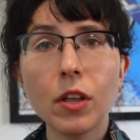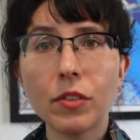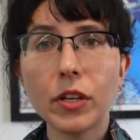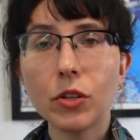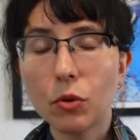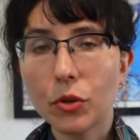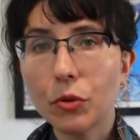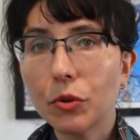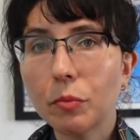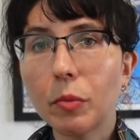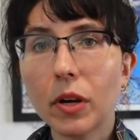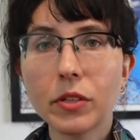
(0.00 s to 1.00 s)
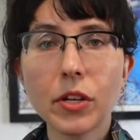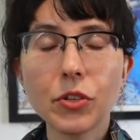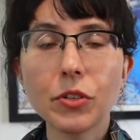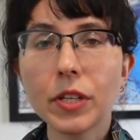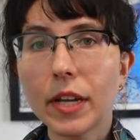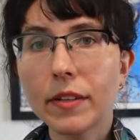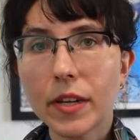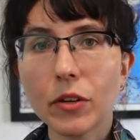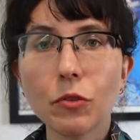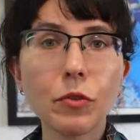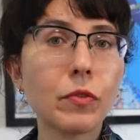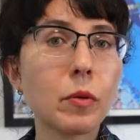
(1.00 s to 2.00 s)
then you, you could potentially get 10
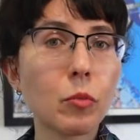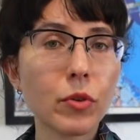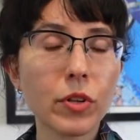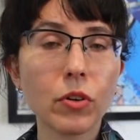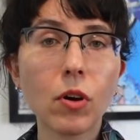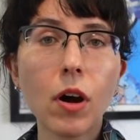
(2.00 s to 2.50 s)
or 15%